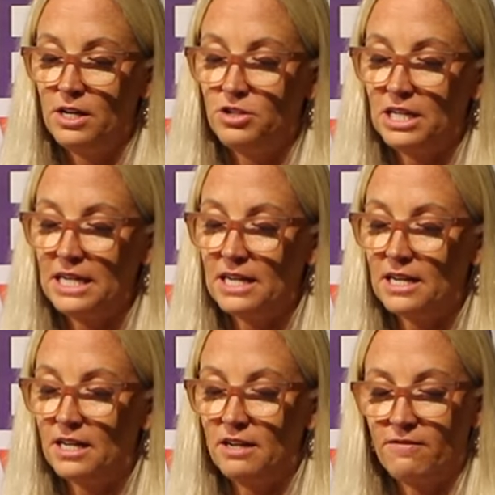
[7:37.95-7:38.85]
She
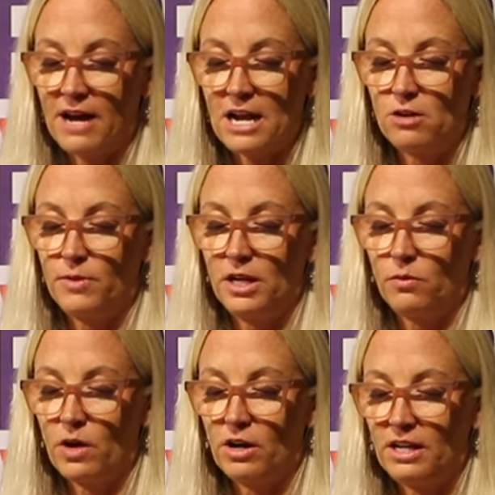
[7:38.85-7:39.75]
needed an
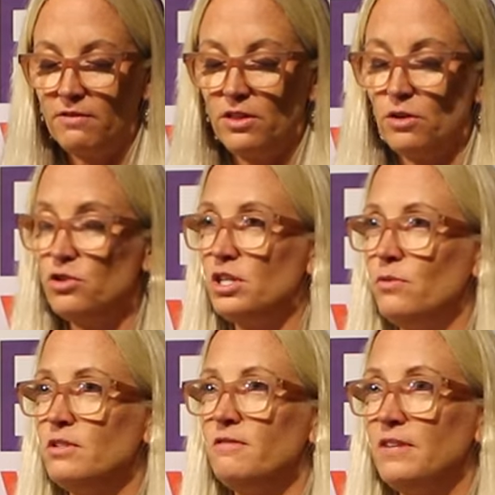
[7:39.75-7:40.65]
environment where even though she
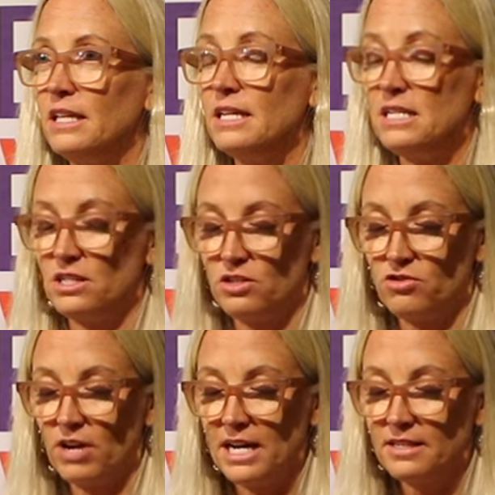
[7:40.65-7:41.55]
was feeling
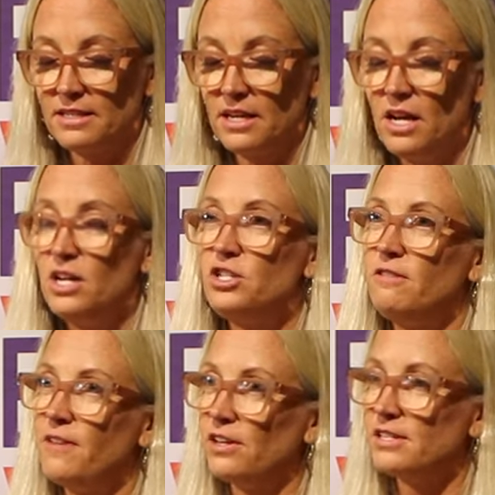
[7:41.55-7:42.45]
distress,
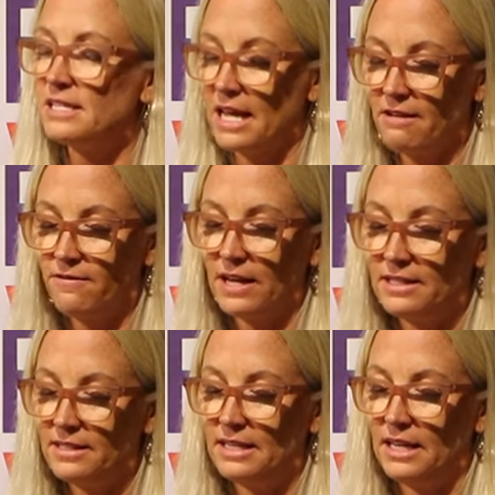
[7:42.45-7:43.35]
she felt safe
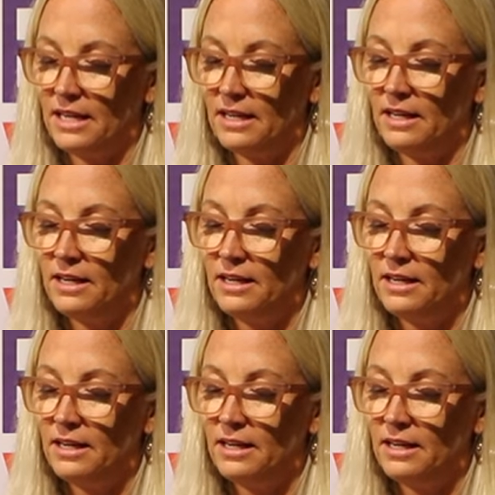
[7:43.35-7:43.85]
and seen.